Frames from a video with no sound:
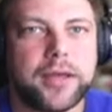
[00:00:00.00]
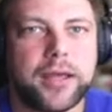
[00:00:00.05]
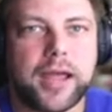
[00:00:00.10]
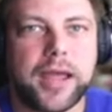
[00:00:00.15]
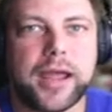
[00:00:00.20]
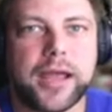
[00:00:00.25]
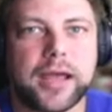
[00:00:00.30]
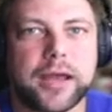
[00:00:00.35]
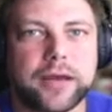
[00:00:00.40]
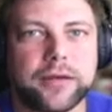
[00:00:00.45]

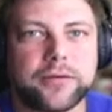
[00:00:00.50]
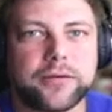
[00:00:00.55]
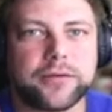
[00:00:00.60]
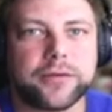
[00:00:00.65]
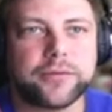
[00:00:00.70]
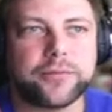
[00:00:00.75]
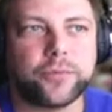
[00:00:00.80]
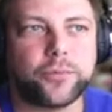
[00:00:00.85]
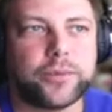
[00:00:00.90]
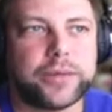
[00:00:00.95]
and
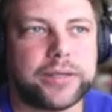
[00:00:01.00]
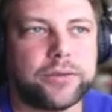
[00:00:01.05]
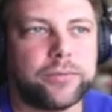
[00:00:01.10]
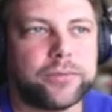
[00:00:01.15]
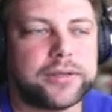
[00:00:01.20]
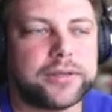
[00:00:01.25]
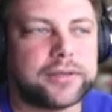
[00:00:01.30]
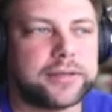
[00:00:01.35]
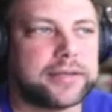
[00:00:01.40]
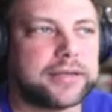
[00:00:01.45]
we
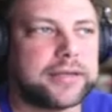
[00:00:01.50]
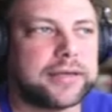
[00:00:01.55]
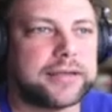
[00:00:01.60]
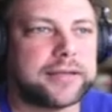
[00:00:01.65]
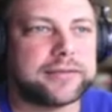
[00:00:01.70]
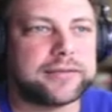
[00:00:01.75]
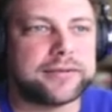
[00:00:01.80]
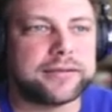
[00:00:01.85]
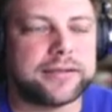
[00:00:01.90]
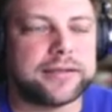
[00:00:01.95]
will
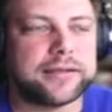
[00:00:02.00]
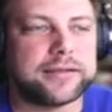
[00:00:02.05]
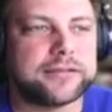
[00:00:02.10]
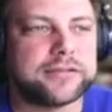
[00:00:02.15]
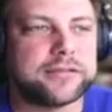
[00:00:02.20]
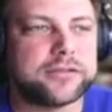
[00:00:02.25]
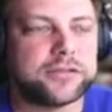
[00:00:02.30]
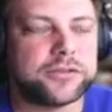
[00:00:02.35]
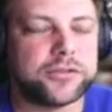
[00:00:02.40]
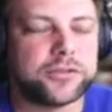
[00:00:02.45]
get
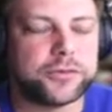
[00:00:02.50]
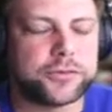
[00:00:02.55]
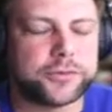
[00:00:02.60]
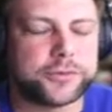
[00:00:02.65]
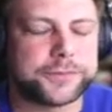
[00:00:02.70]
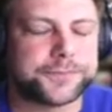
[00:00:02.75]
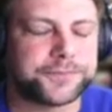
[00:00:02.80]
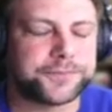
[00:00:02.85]
into,